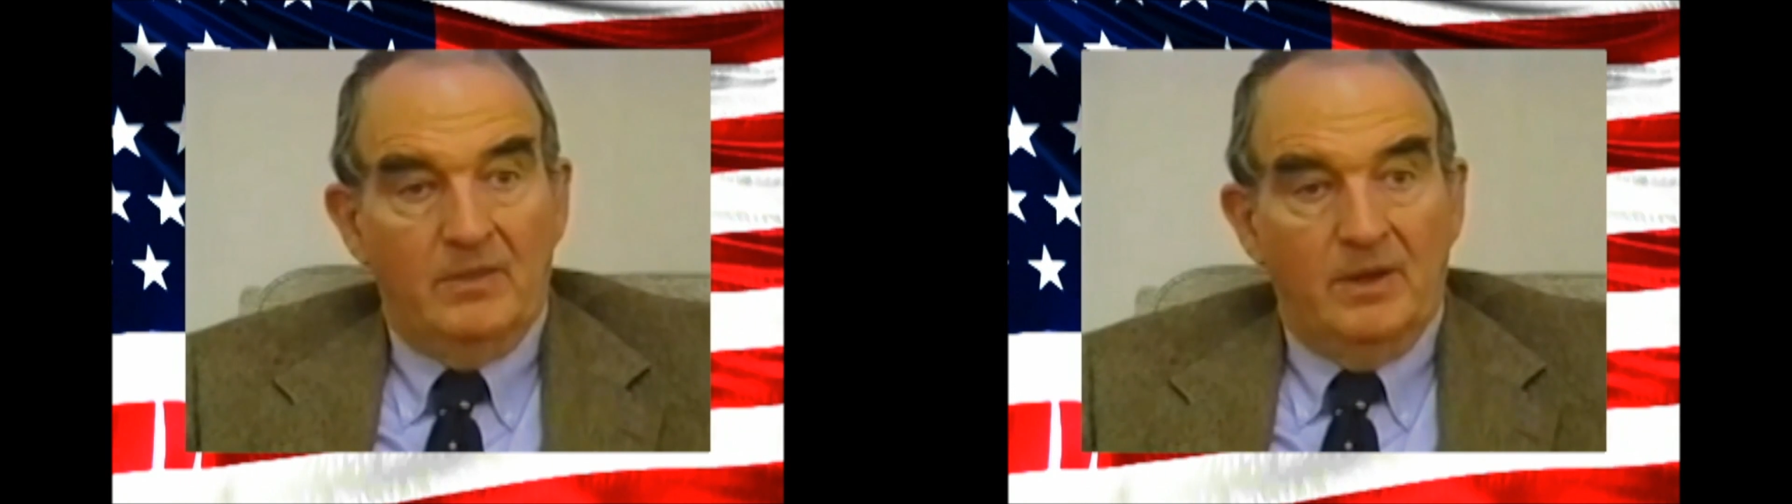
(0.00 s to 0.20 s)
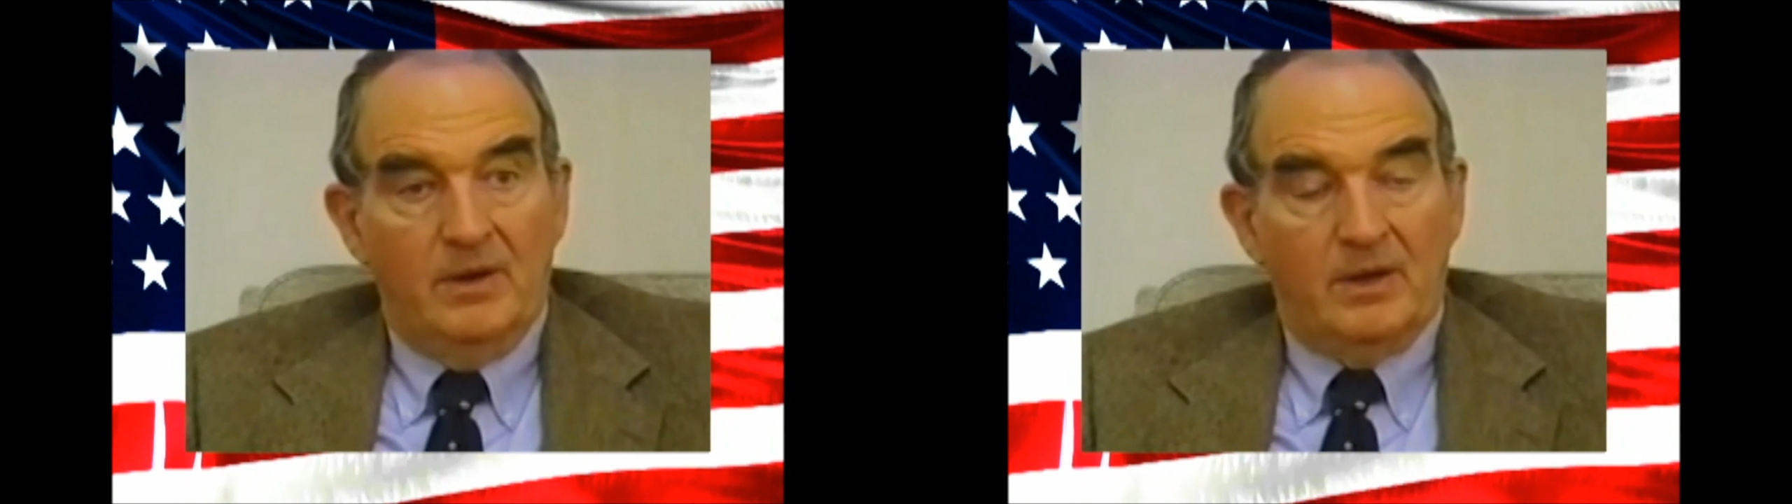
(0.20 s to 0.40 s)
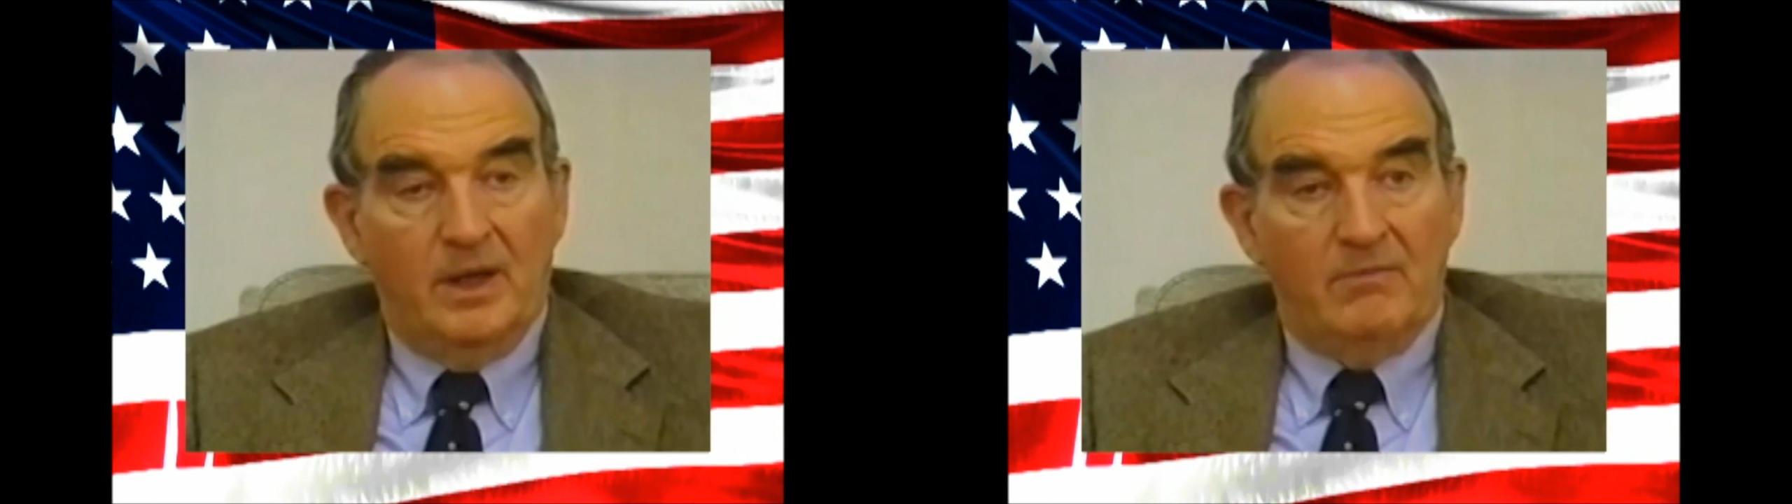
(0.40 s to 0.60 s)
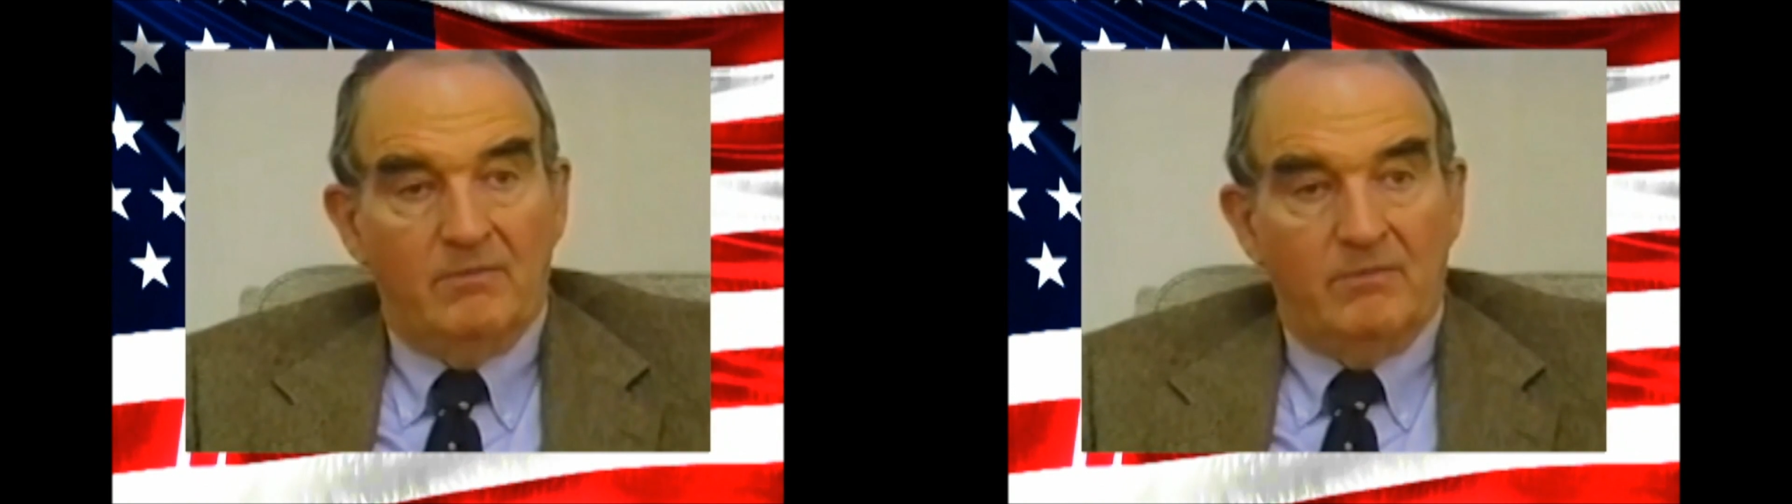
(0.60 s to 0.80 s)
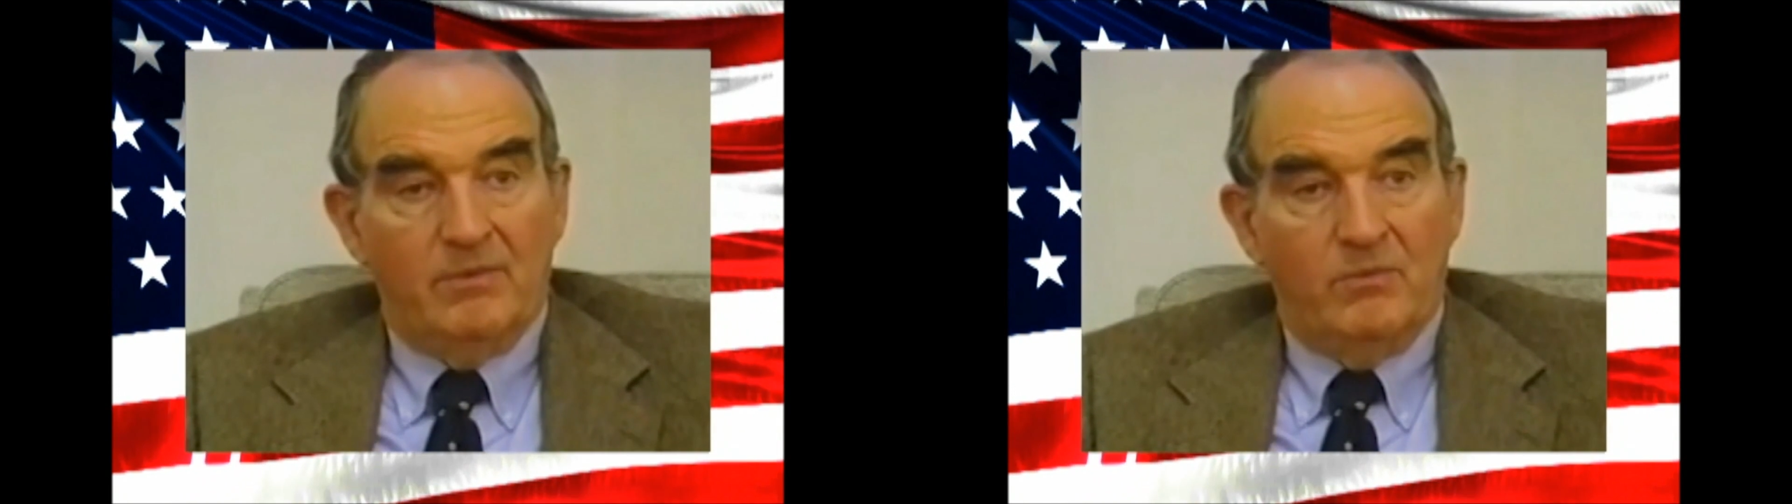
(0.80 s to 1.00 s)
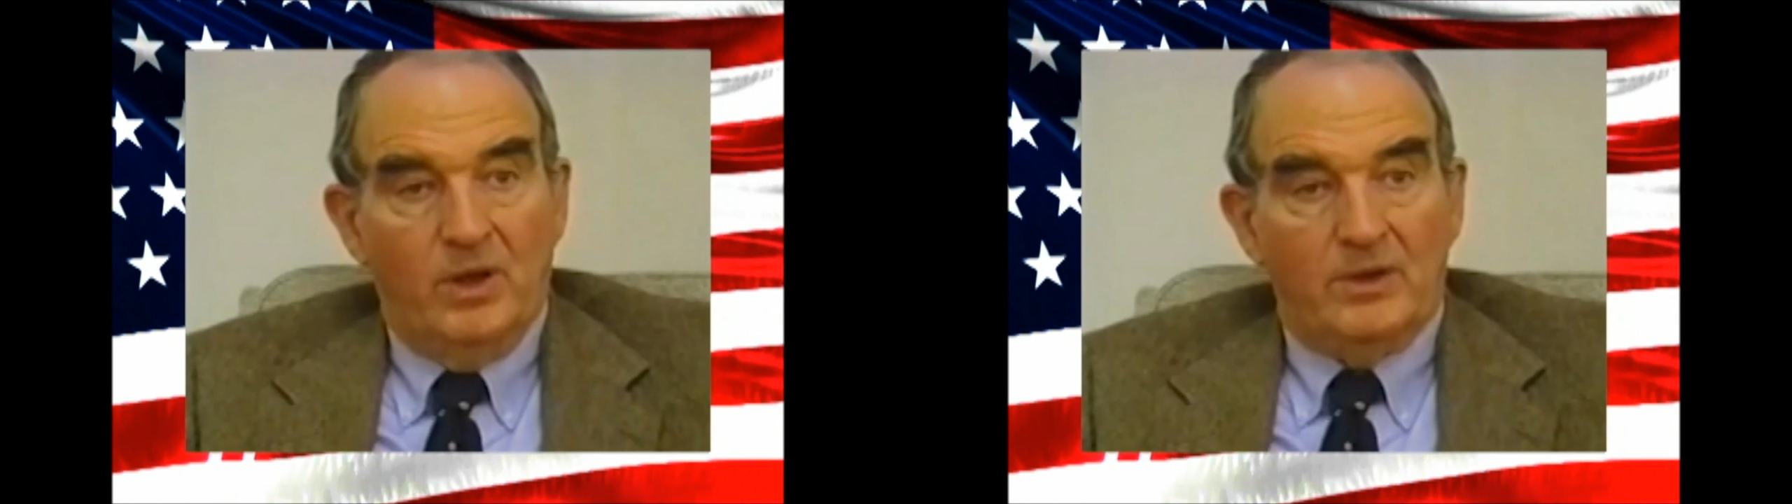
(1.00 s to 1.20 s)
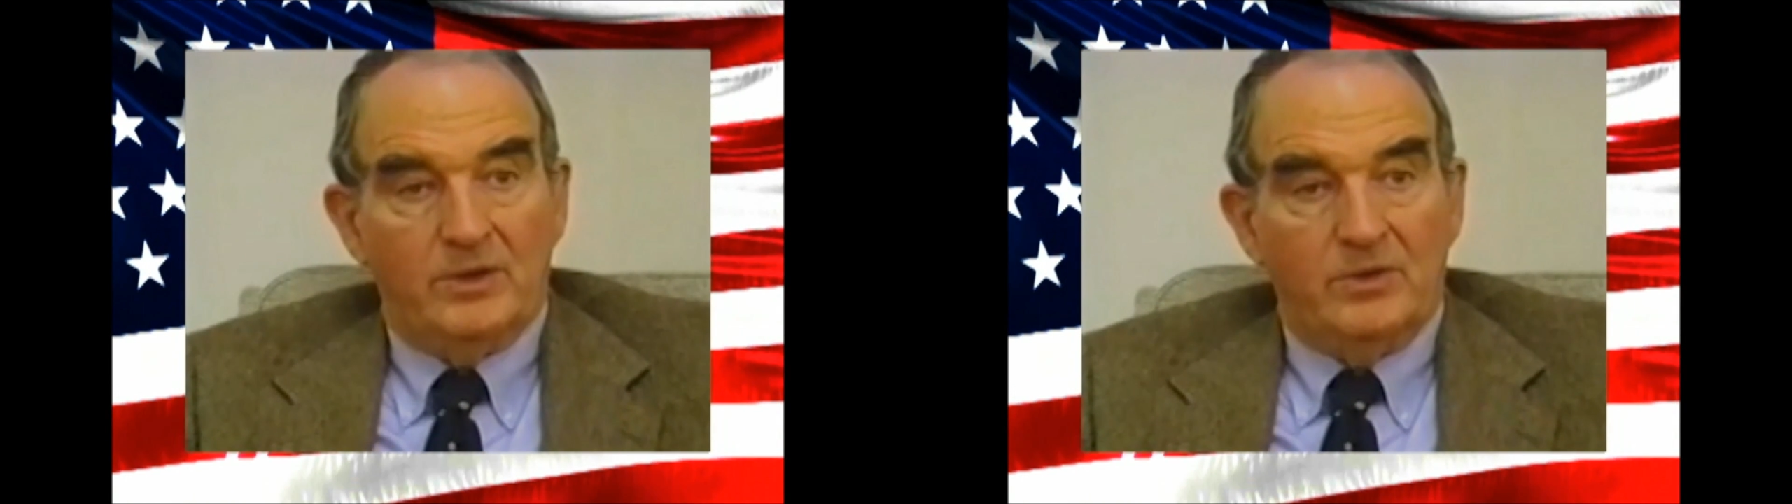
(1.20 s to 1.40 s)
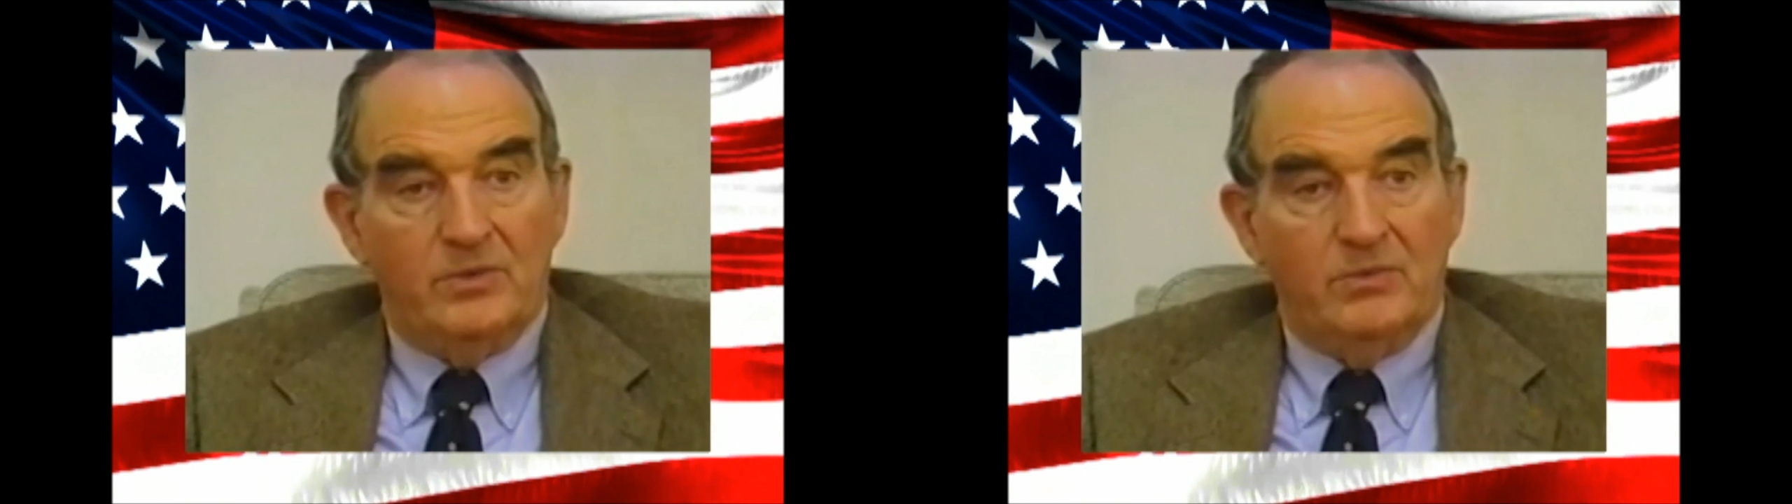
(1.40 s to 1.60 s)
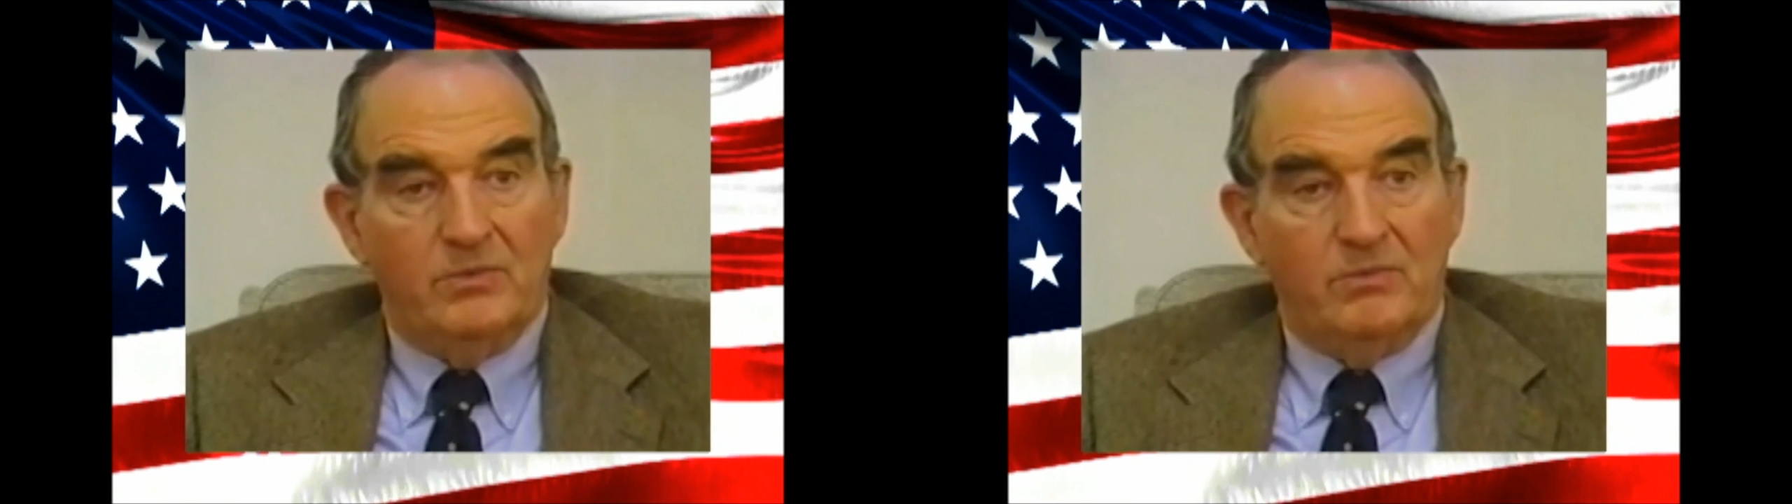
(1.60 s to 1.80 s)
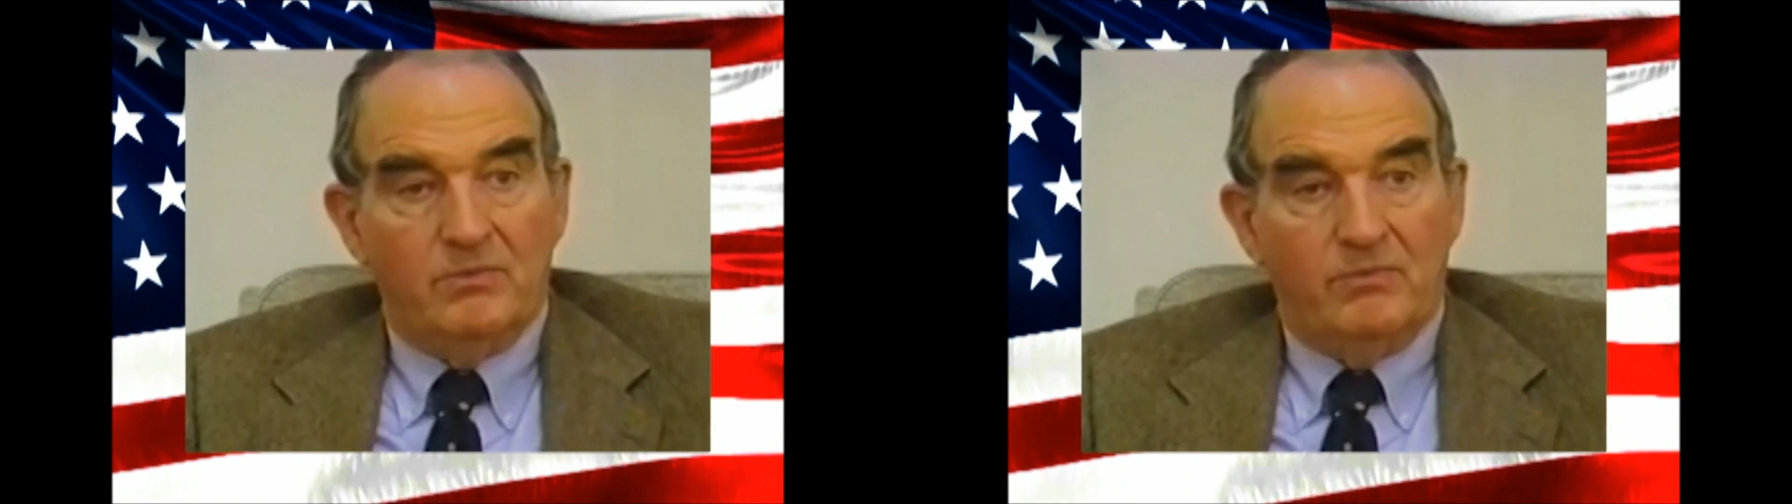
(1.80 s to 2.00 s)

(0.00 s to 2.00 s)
They're kind of well-to-do